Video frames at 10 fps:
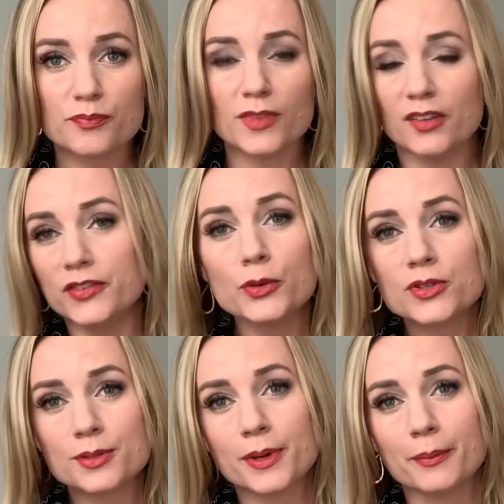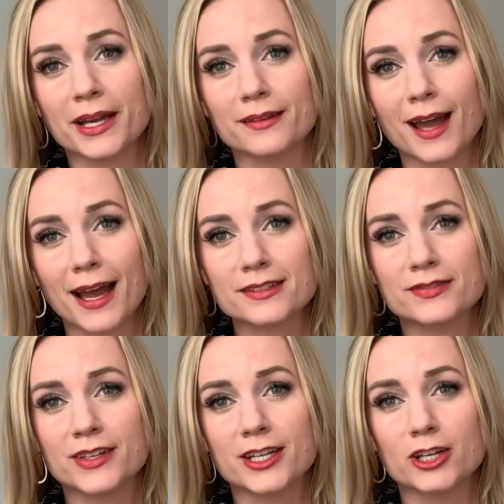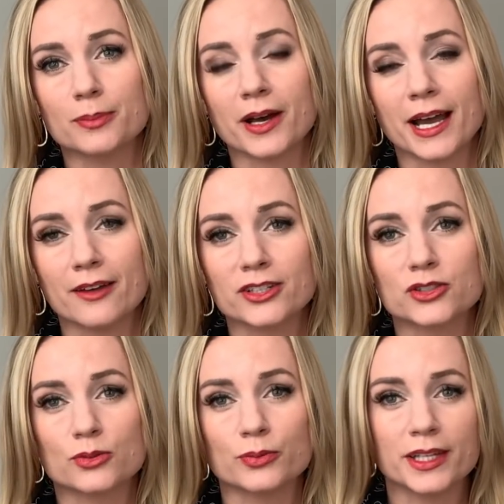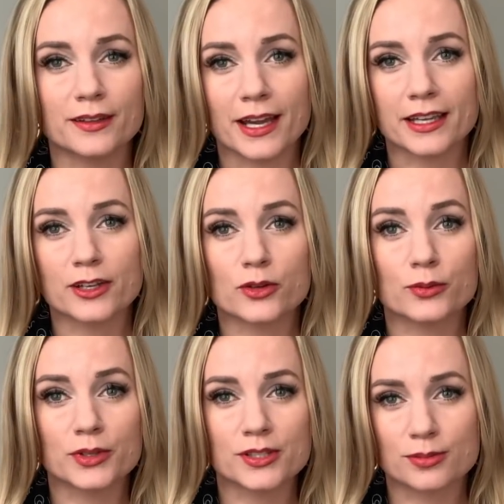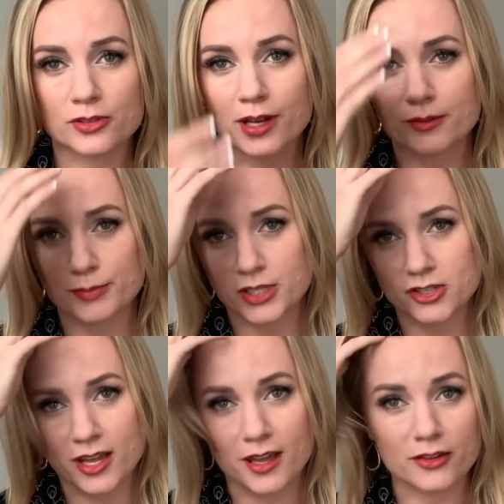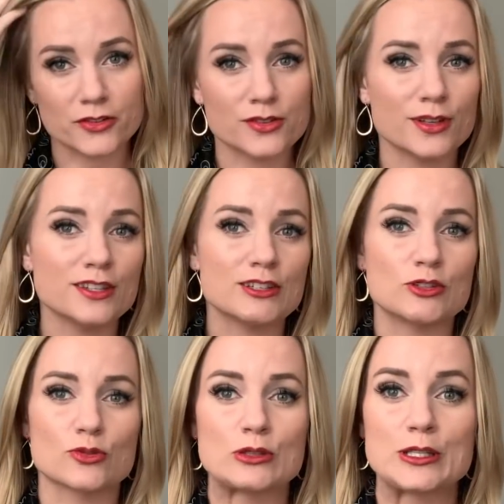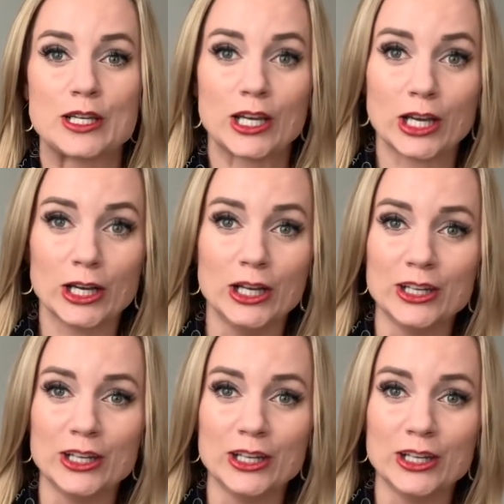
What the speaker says: viewers about my last video about having to re-like it or resubscribe to my channel, so that's interesting.